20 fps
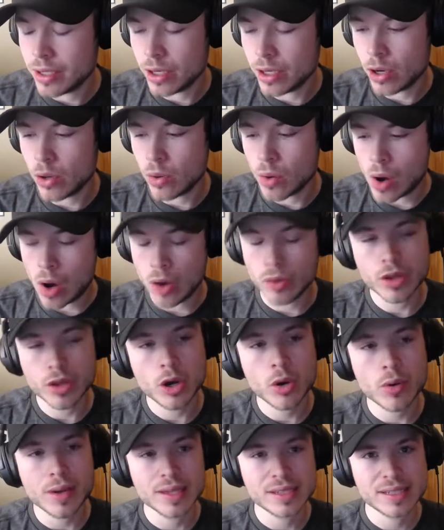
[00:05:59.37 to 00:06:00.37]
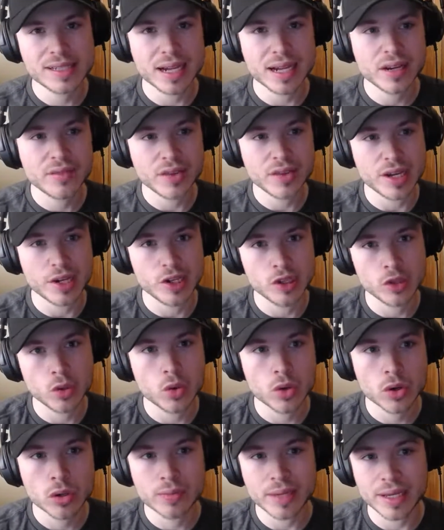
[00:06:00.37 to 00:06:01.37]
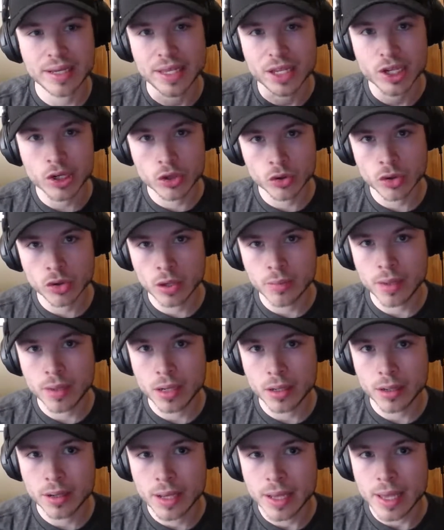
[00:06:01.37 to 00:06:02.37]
although it's kind of like a norm that he grew up on,